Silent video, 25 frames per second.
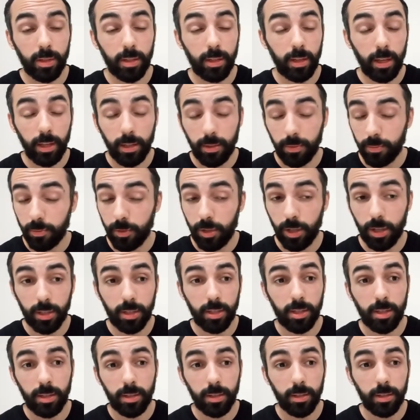it
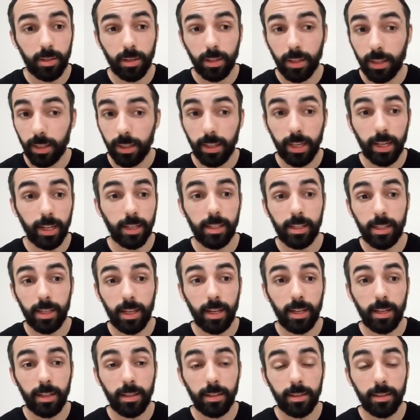just clicks
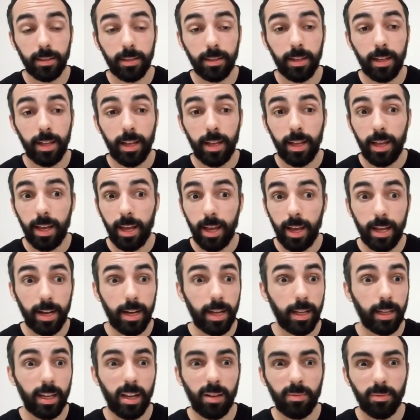in, and I
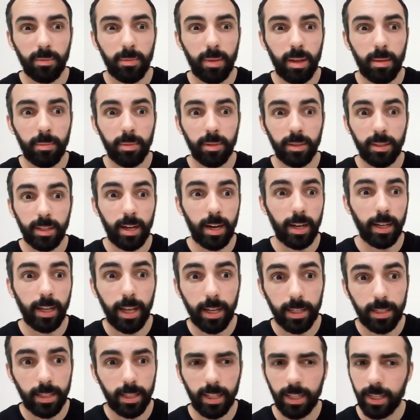can remember that I
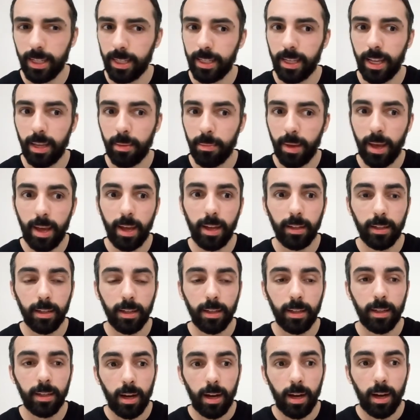get to him and say, mate,
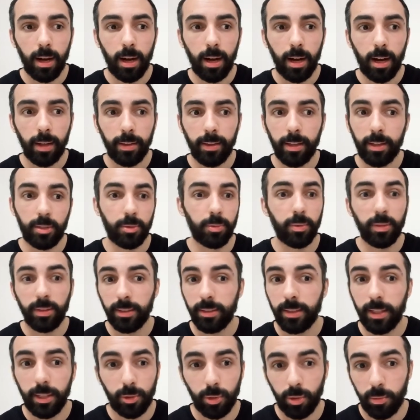that's really
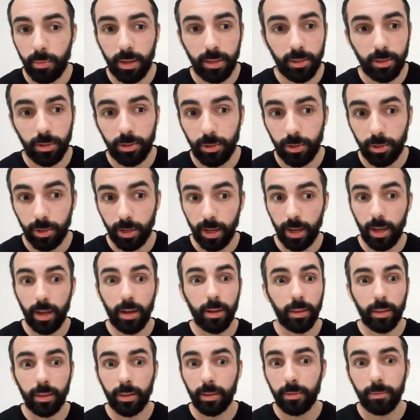detrimental to your
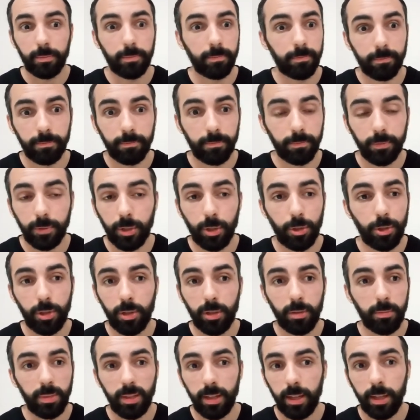health. You
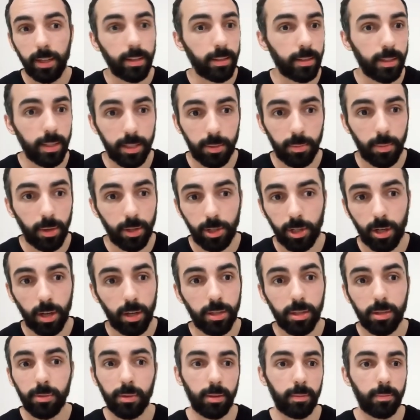shouldn't be eating this much ice
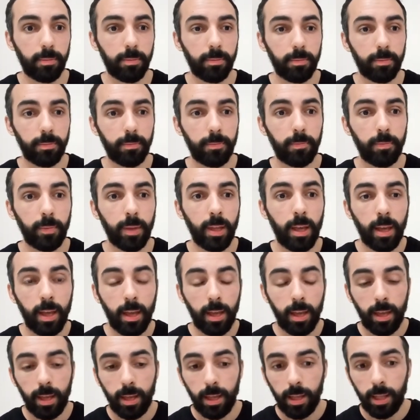cream.
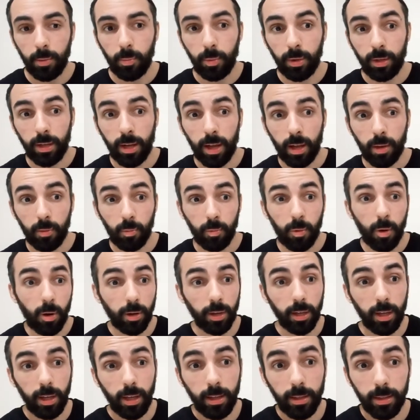When I
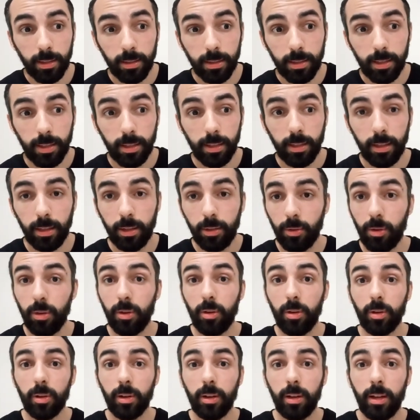walk into the
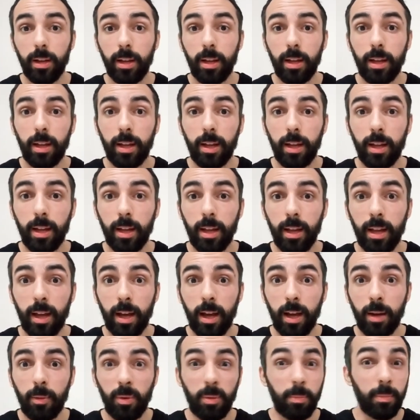door
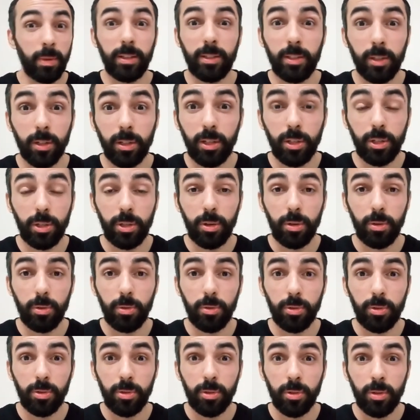with my dirty
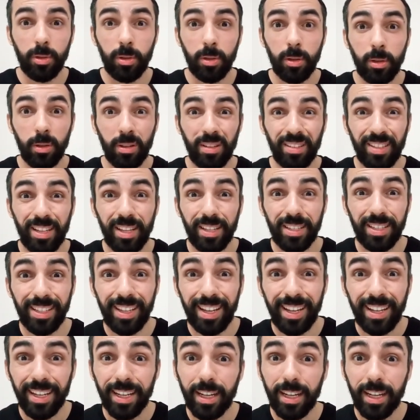shoes, this lady